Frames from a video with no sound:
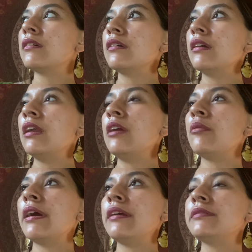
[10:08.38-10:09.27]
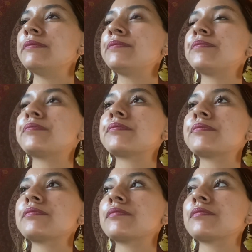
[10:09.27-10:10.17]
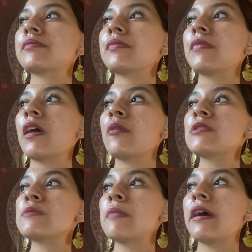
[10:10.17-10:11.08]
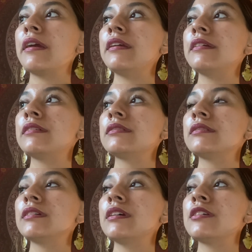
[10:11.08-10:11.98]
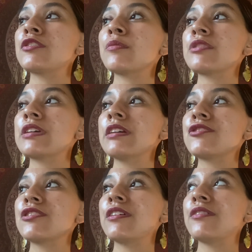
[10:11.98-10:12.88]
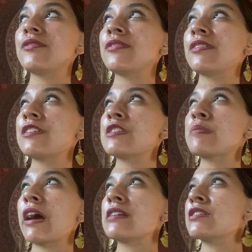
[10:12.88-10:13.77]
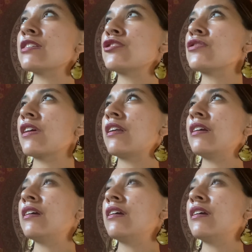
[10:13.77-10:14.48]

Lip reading: Anyway, that was my interpretation of this passage that